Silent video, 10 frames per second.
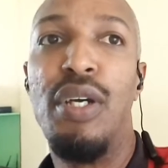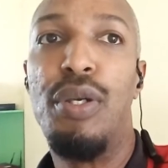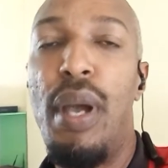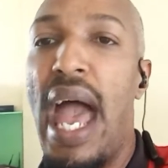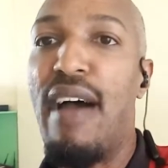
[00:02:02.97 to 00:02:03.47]

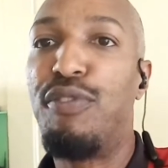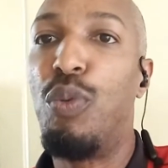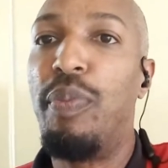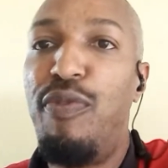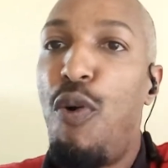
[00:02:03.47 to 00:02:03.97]
You have
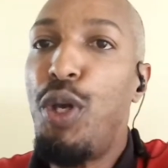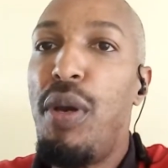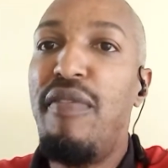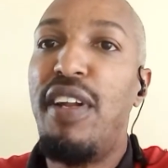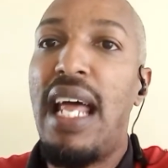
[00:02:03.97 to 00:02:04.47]
to, before
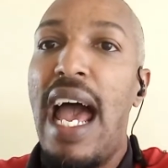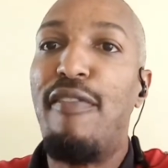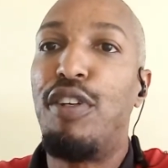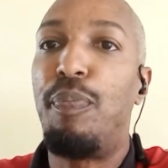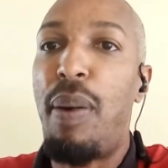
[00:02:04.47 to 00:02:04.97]
you even
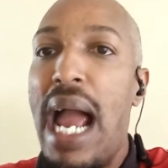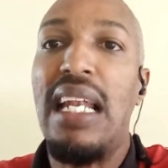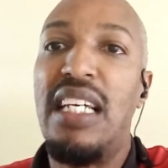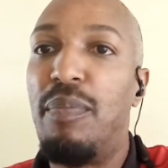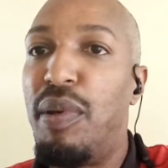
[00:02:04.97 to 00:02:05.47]
have a
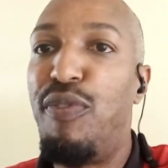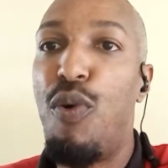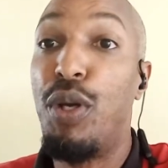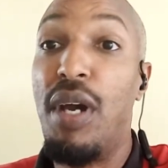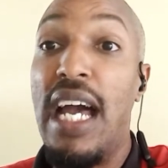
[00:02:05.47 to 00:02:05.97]
pilot,
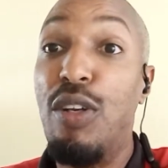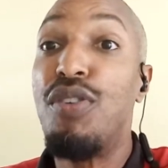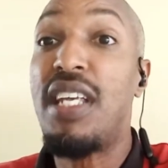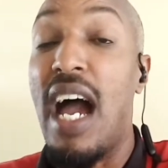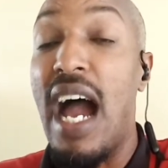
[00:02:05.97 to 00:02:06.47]
before you, and
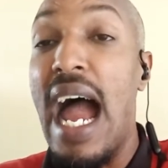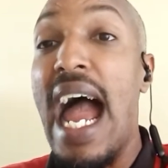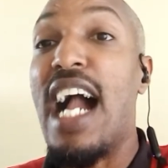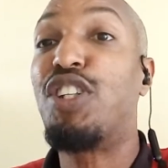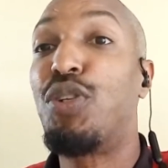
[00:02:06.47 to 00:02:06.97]
those are
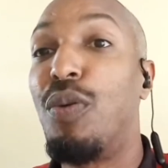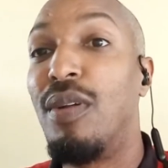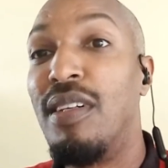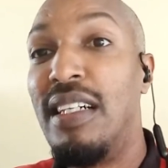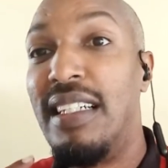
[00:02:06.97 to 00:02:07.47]
actual
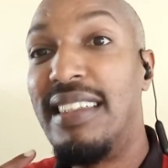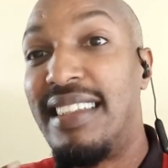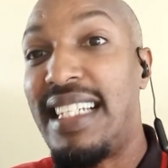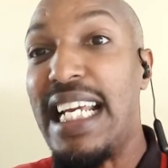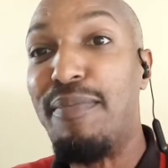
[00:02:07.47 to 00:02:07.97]

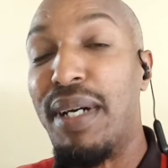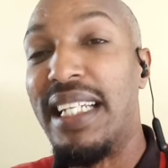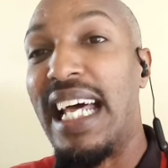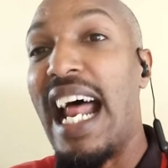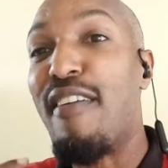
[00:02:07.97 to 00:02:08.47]

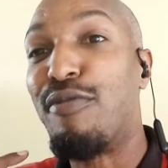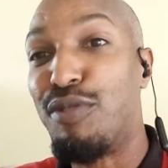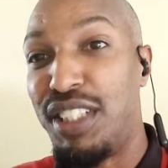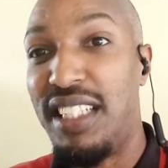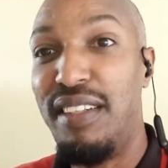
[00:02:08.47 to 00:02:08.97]
statements that I've
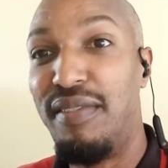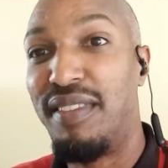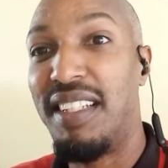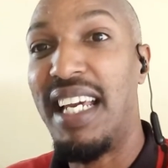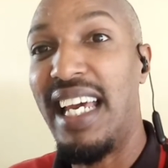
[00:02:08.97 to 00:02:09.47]
received
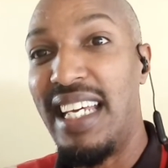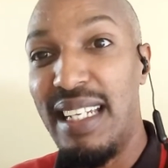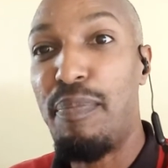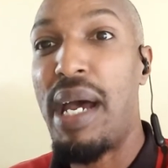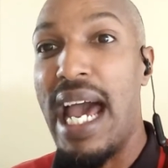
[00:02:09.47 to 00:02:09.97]
in
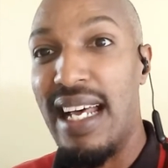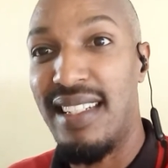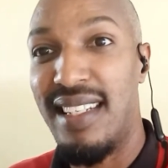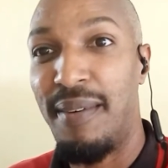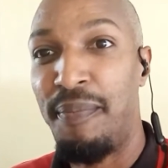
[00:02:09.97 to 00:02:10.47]
the
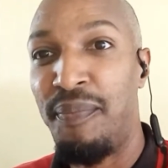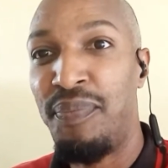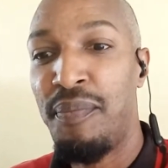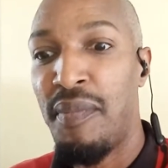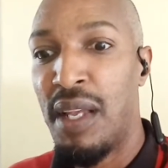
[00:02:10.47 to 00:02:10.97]
past.
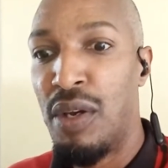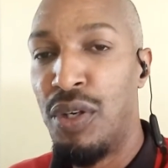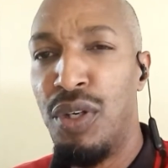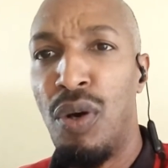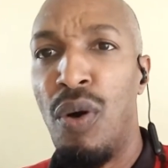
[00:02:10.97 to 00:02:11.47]

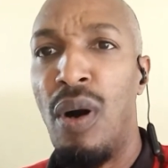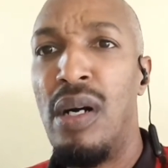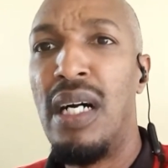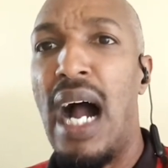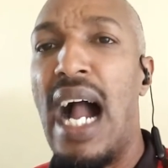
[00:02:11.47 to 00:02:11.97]
You know,
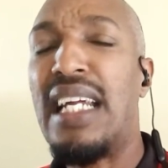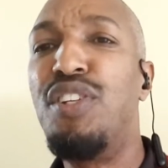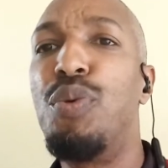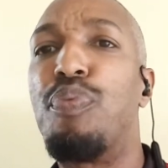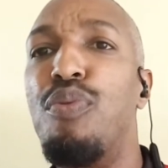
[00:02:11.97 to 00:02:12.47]
how
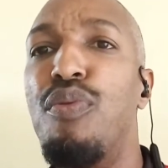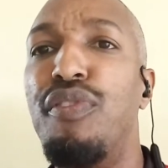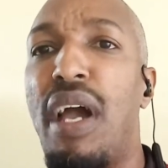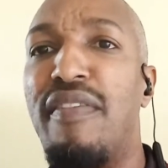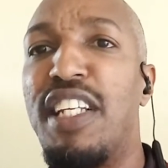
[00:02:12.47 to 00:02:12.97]
can you prove
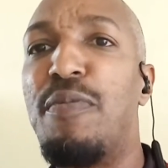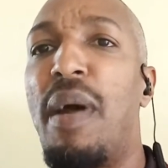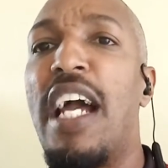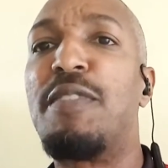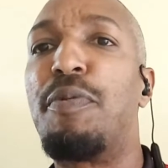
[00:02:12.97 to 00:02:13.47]
you have
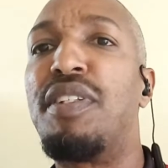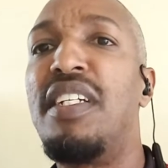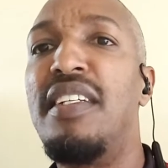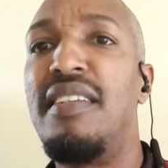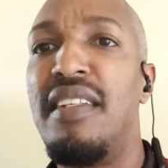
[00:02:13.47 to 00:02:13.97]

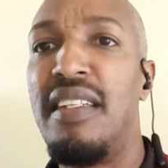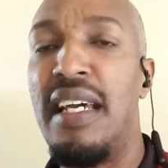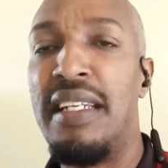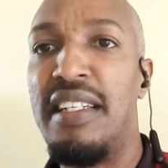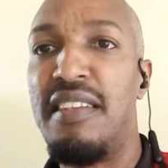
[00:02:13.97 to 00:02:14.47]
expertise
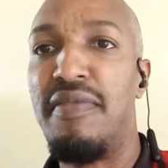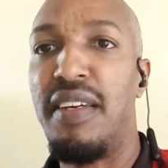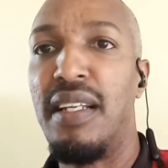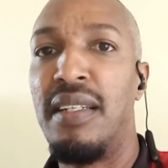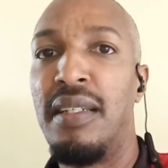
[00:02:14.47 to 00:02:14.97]
in this
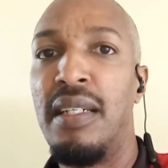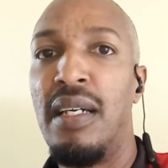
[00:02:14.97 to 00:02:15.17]
field?